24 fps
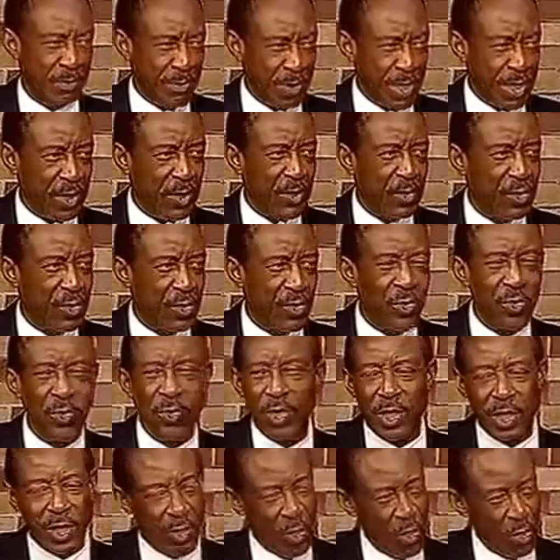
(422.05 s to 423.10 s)
Medical School
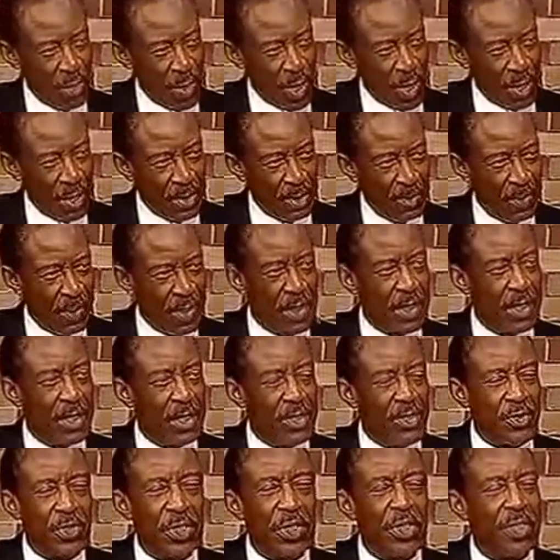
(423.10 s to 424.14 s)
in Cuba
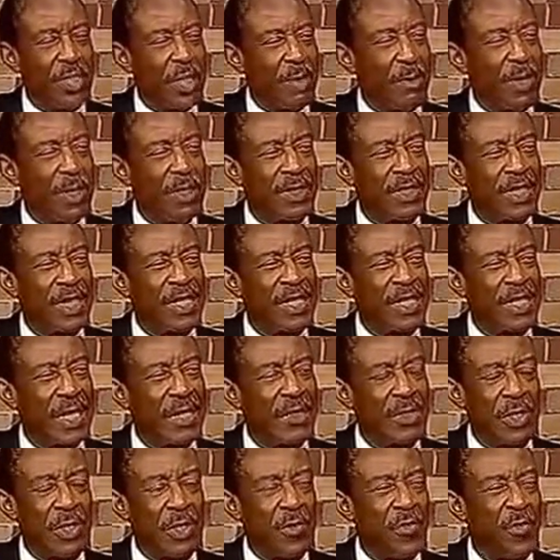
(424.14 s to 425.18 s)
trains about
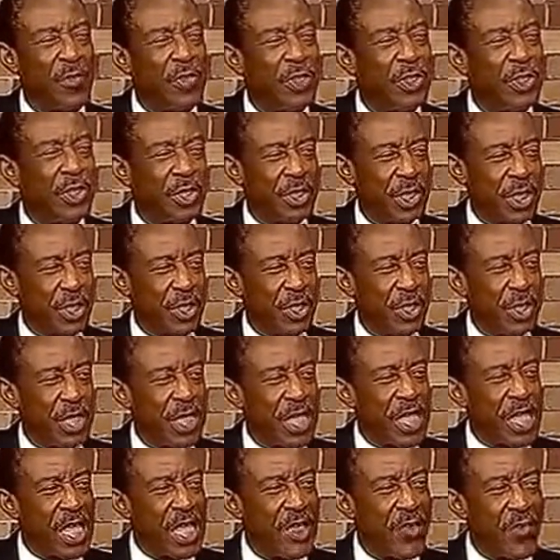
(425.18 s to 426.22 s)
10,000 physicians
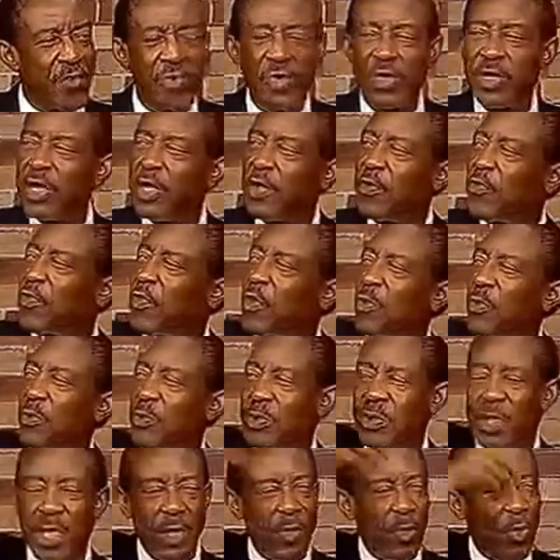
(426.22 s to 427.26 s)
every year from
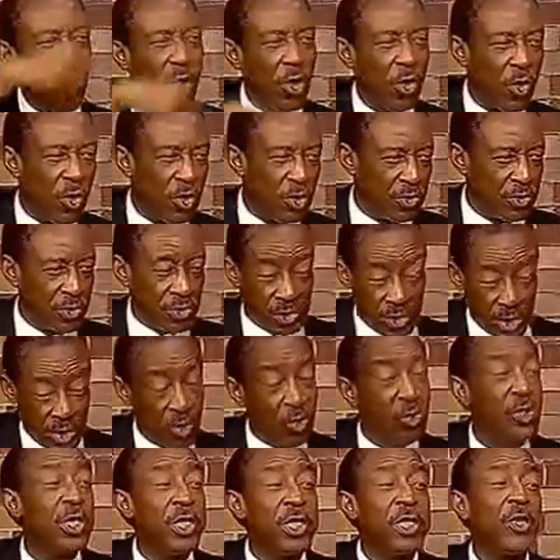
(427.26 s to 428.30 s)
third world mm-hmm. countries,
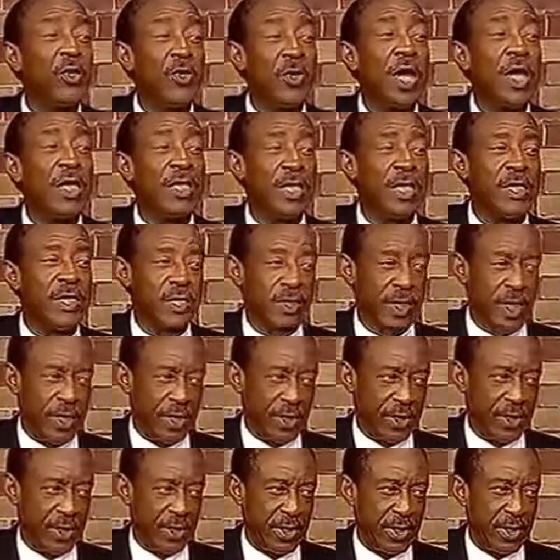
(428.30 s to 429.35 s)
including the United
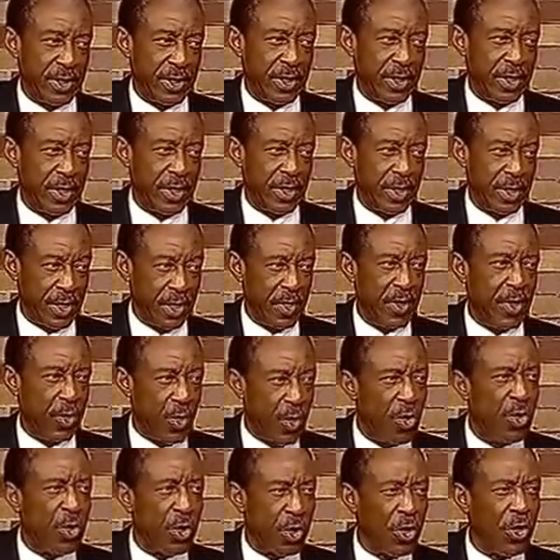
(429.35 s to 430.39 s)
States. And a
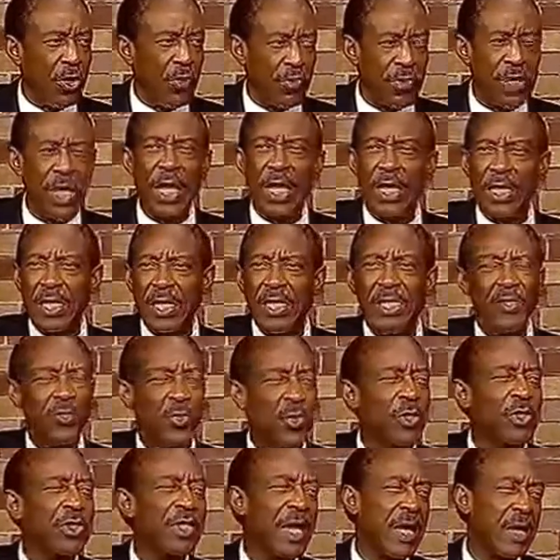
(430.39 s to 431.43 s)
whole lot of, there are at least
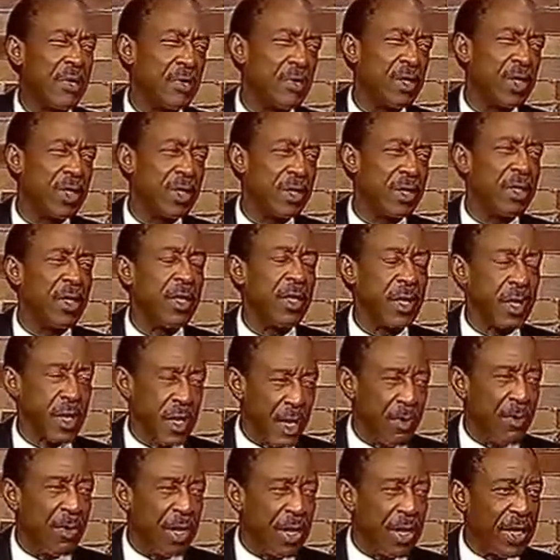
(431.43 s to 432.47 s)
1,000
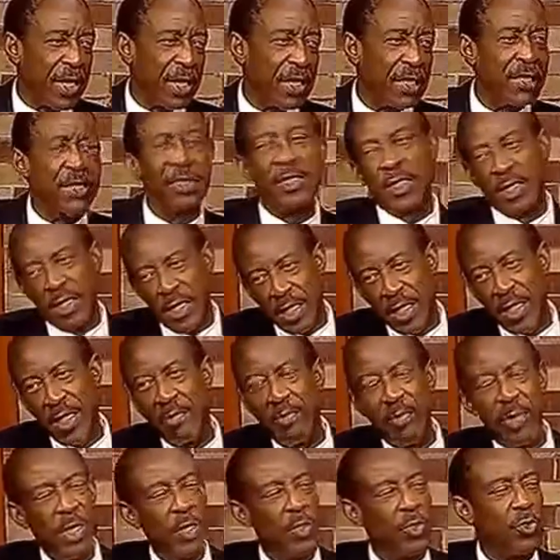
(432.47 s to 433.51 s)
Americans in
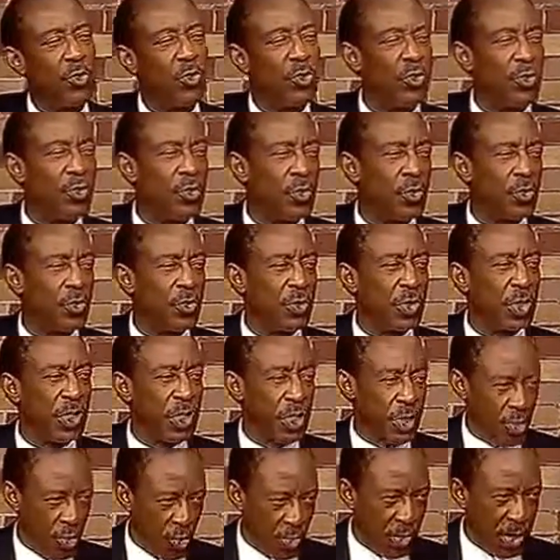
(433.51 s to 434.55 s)
medical school
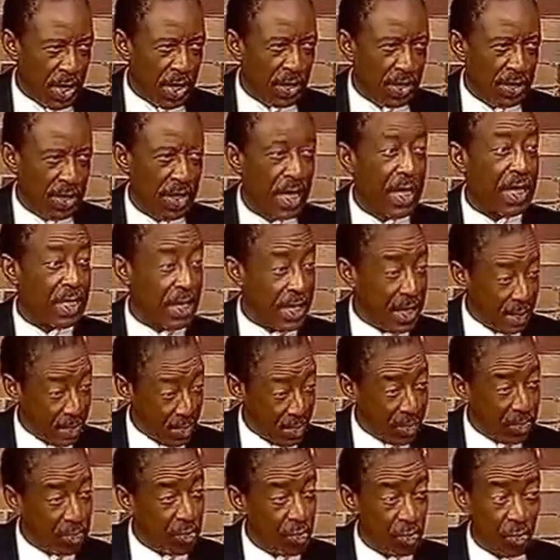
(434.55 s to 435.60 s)
in Cuba, and they are
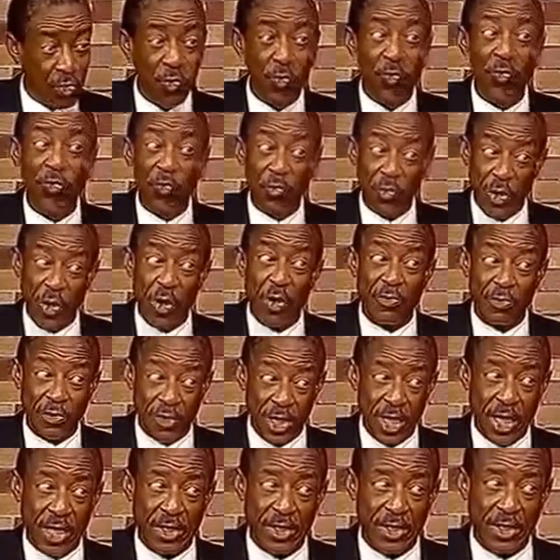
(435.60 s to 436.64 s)
going to now school that, free of
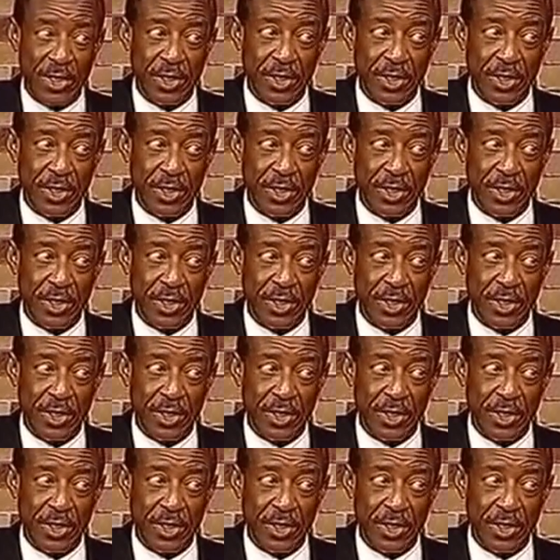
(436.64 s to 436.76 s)
charge. Mm